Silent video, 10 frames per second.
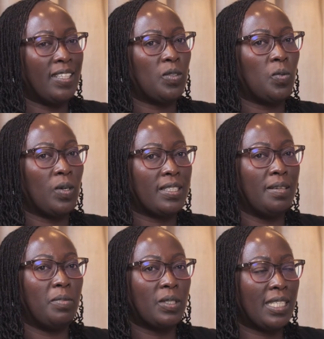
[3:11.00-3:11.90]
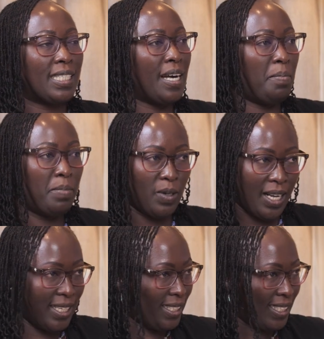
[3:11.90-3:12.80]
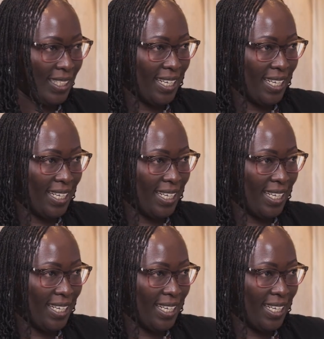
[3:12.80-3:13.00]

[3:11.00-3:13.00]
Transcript: it was the most turbulent.